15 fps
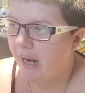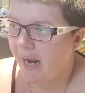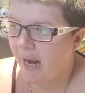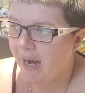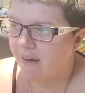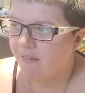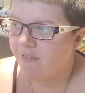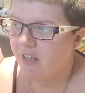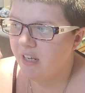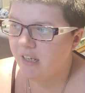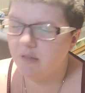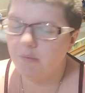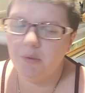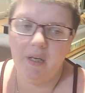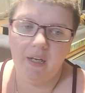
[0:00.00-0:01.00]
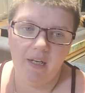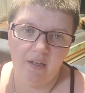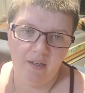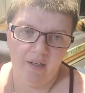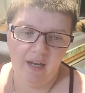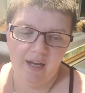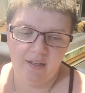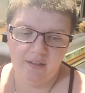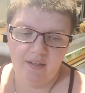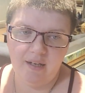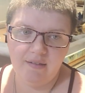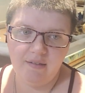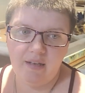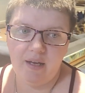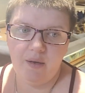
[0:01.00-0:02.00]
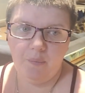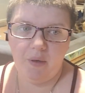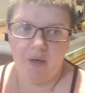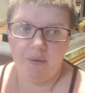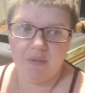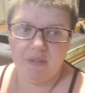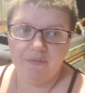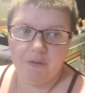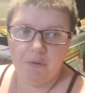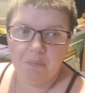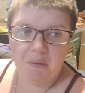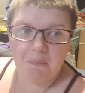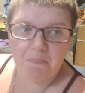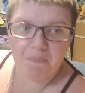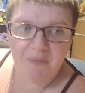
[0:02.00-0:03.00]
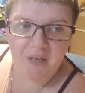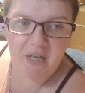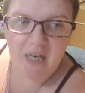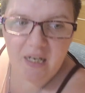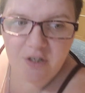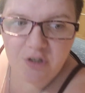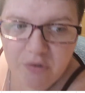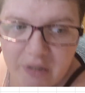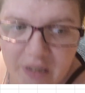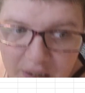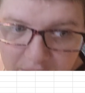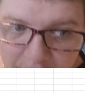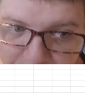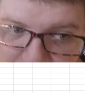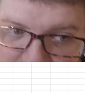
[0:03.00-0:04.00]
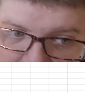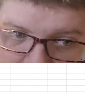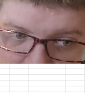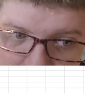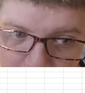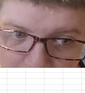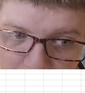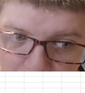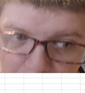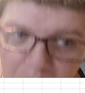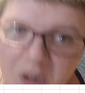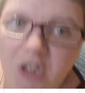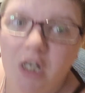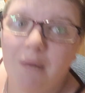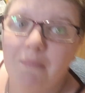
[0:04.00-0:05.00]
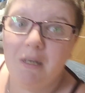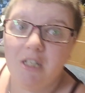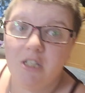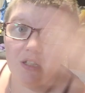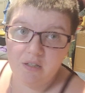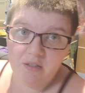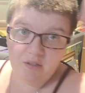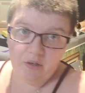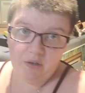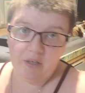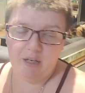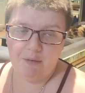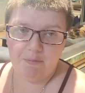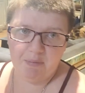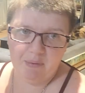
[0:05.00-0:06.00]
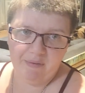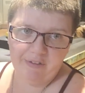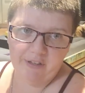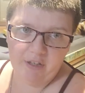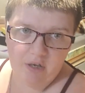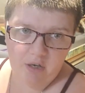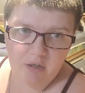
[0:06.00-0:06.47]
I have the animal allies, and when I was filming the nature-y video, which I mentioned is already up above in the